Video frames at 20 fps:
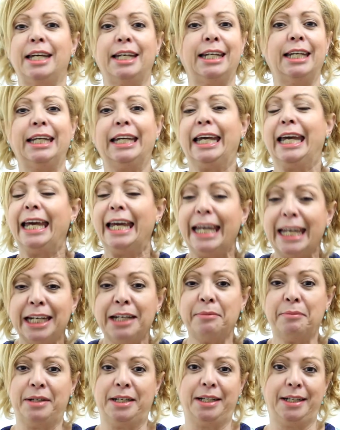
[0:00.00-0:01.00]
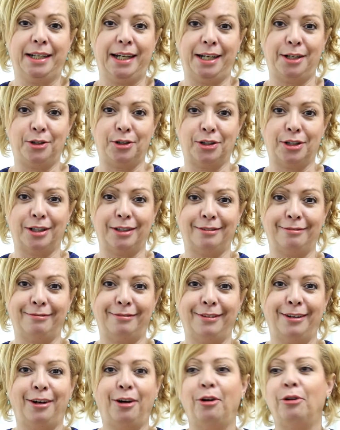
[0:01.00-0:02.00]
taking any medication,
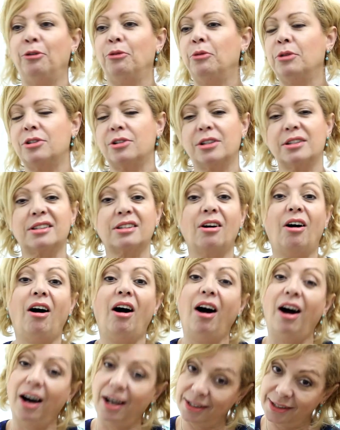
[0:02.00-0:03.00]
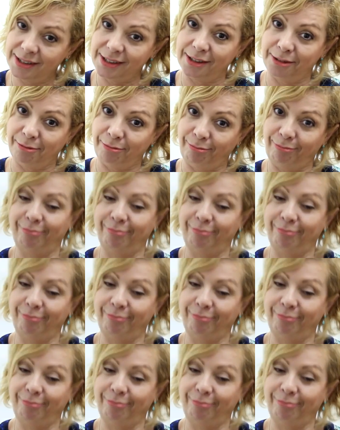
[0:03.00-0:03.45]
which is awesome.